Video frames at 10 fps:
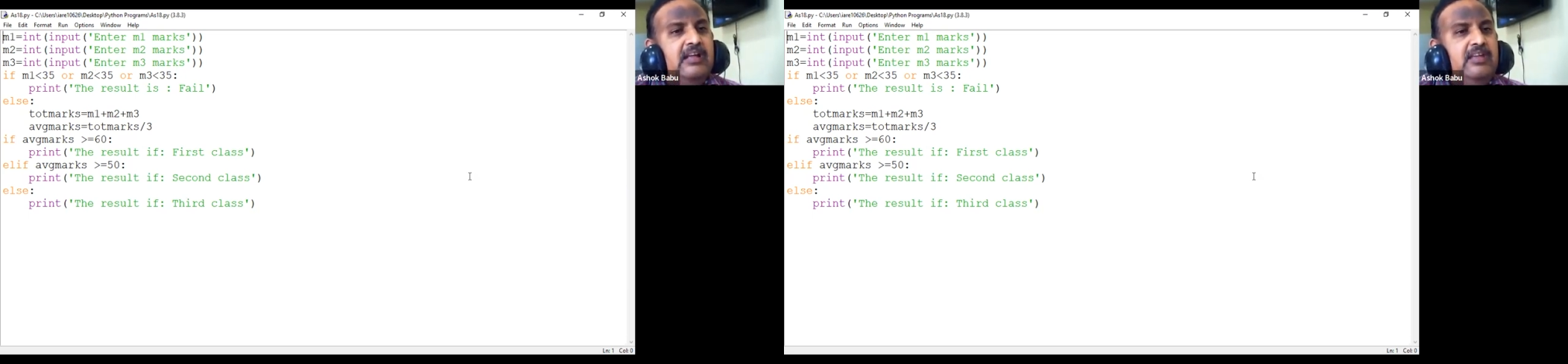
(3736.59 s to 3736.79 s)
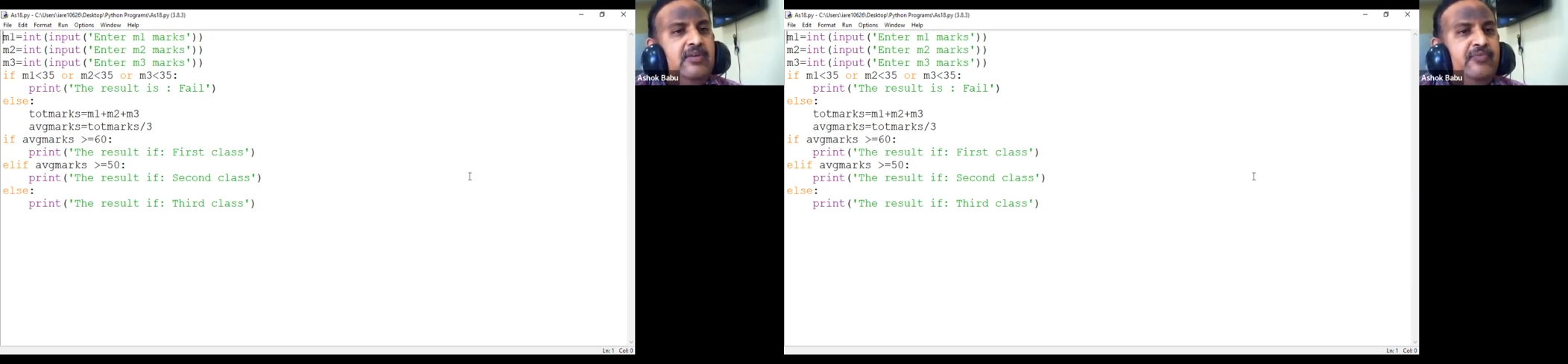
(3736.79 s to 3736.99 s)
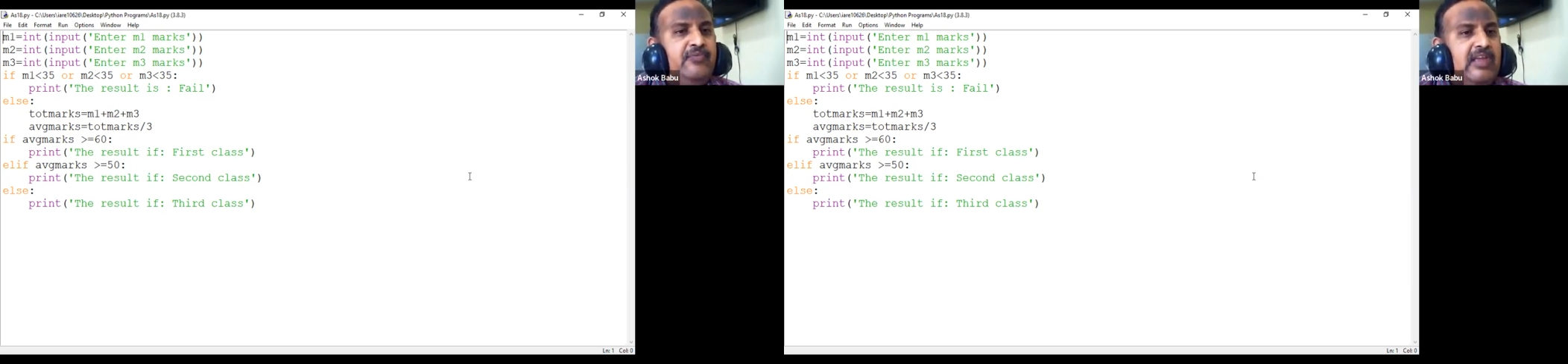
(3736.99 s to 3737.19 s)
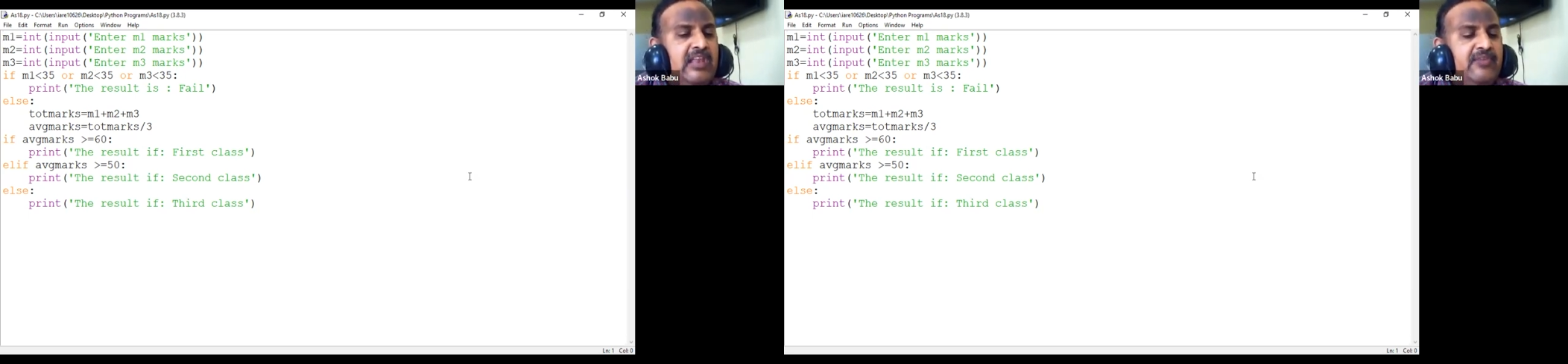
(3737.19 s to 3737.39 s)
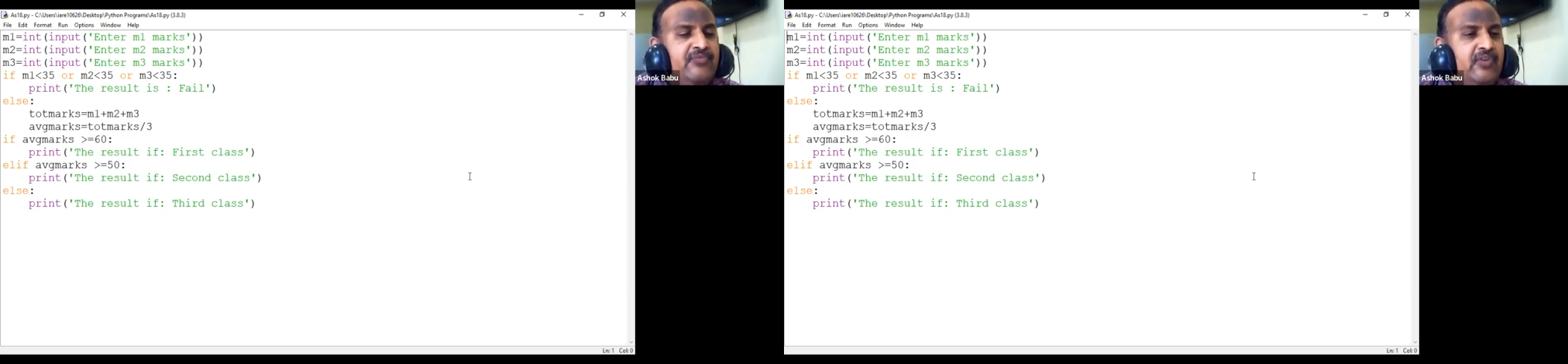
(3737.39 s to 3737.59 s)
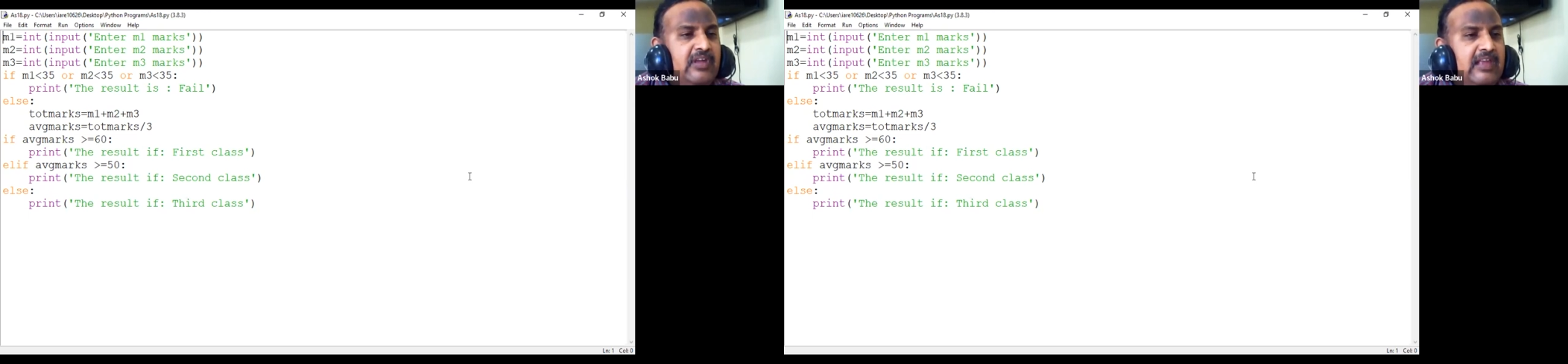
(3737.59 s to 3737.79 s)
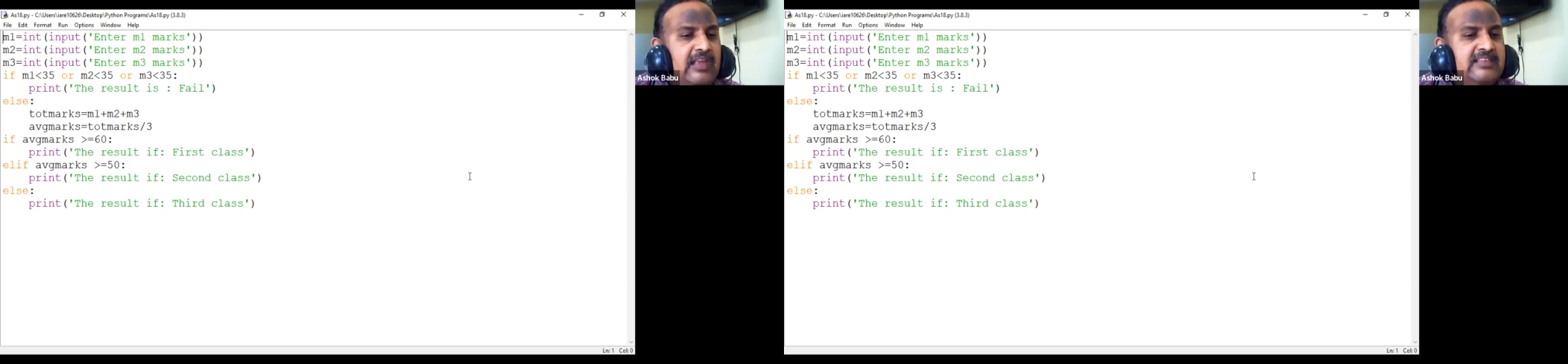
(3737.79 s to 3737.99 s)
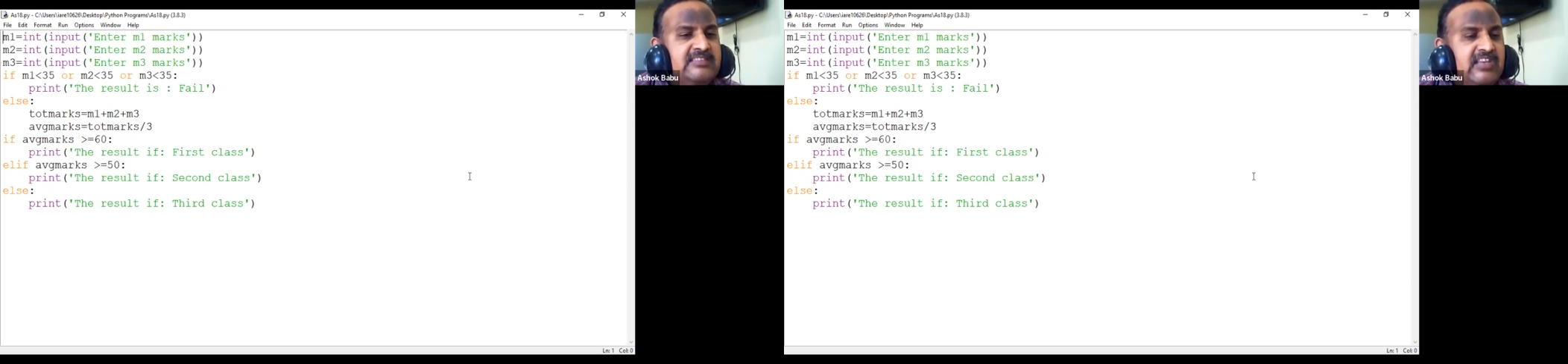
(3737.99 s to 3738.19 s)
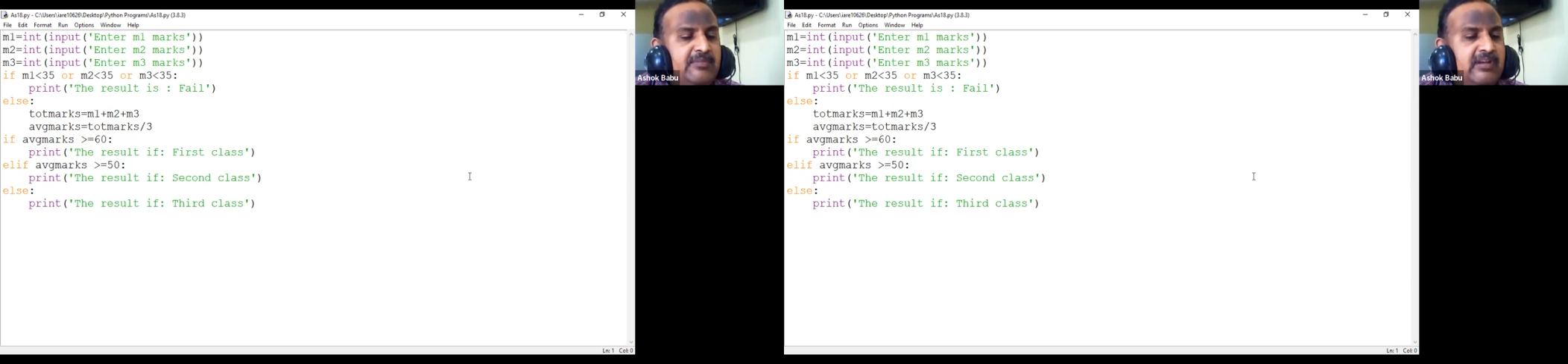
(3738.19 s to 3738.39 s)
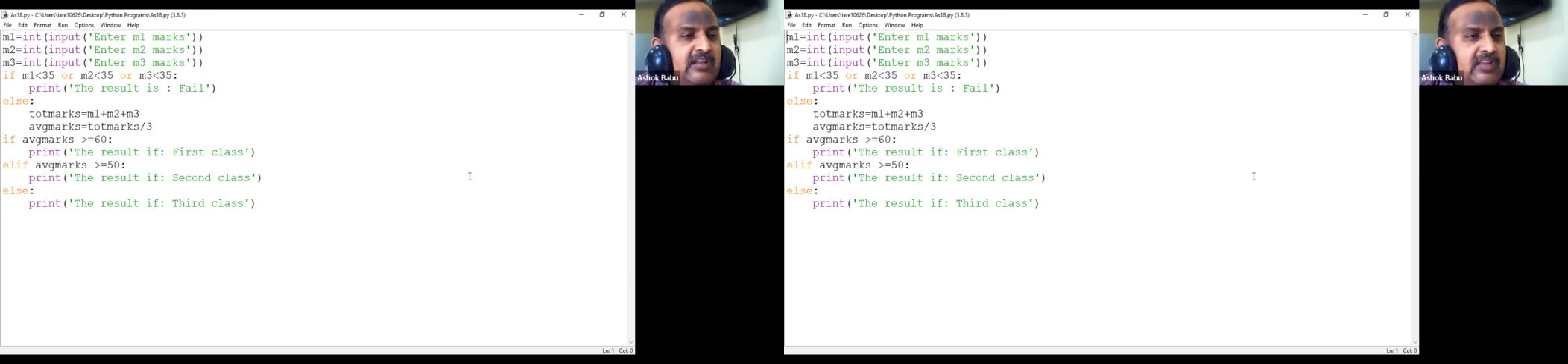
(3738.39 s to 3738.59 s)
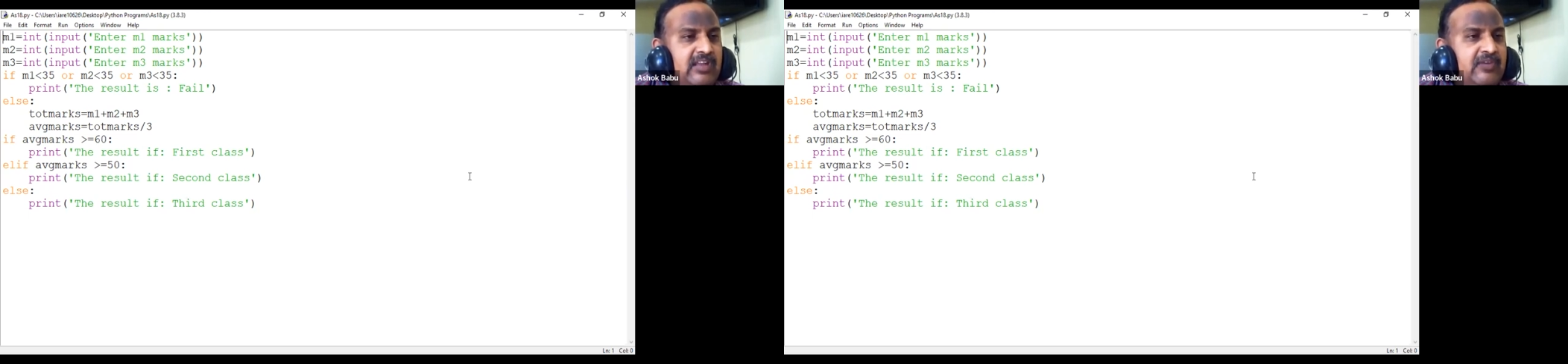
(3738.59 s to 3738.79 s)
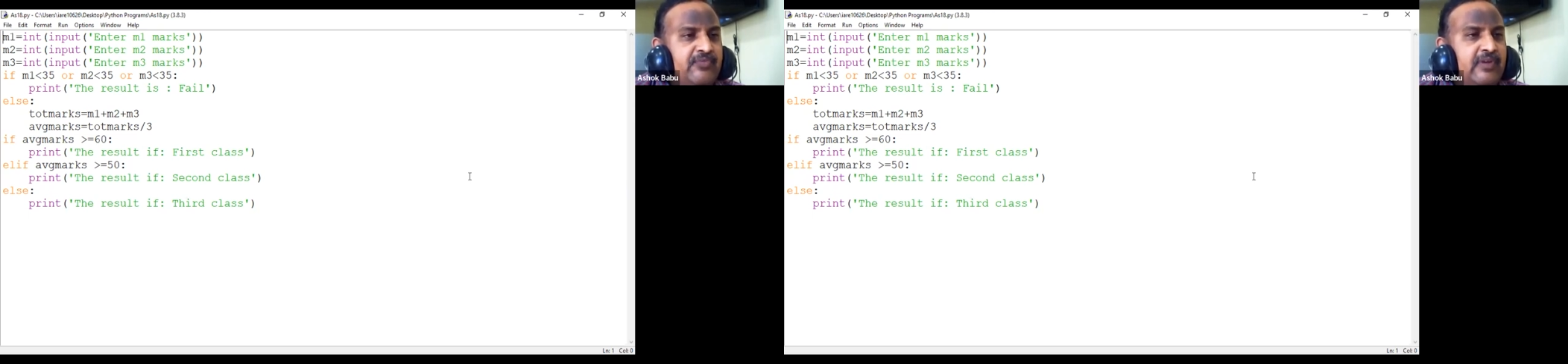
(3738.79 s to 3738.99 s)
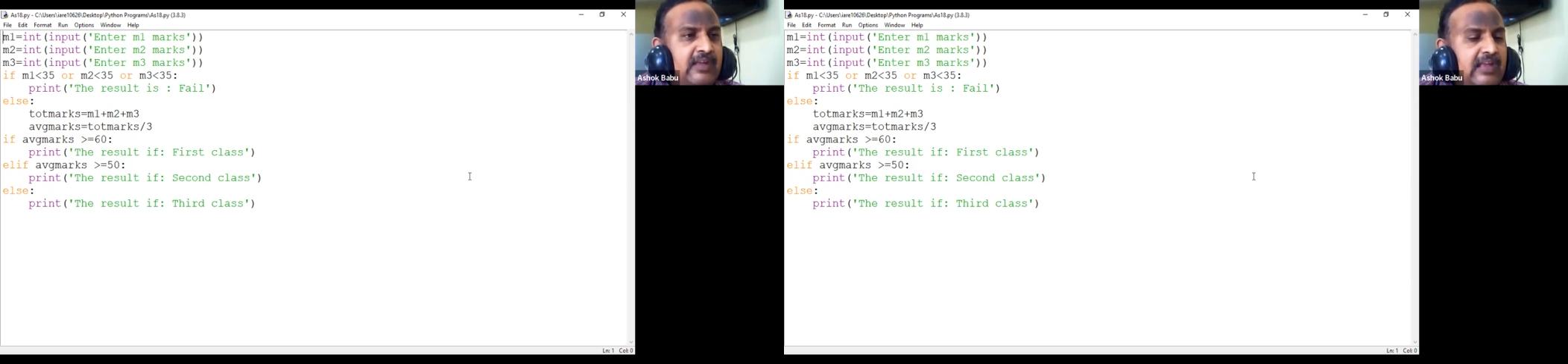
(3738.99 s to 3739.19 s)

if else statement. If